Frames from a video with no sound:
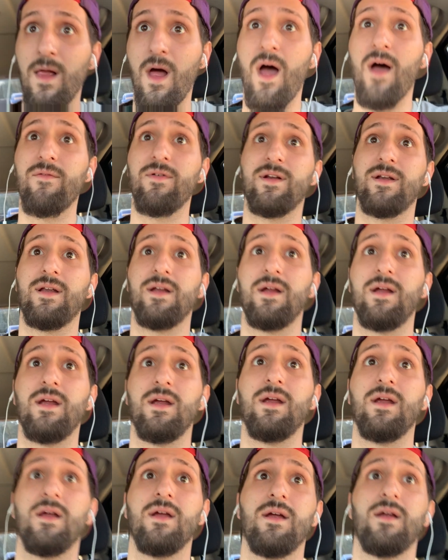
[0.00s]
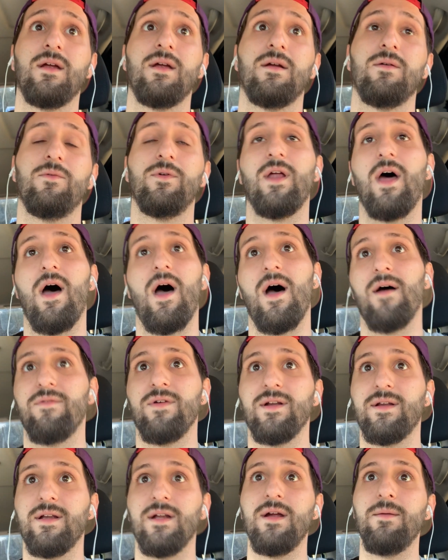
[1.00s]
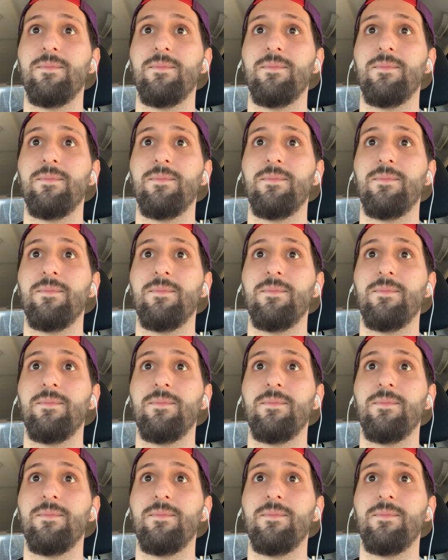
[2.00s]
Obviously, well, not obviously,